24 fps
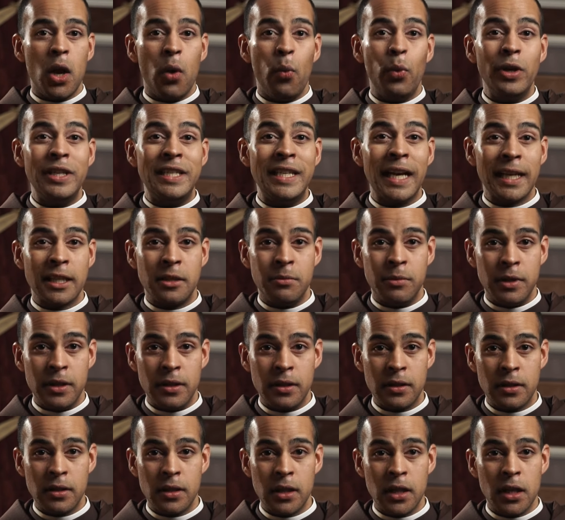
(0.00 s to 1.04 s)
where
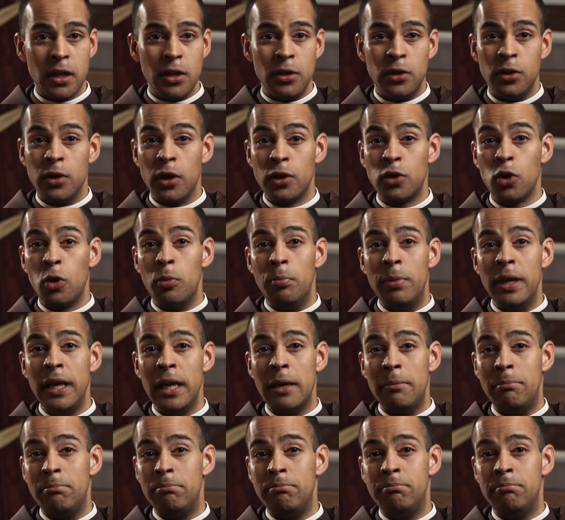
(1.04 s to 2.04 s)
judgments do not obey a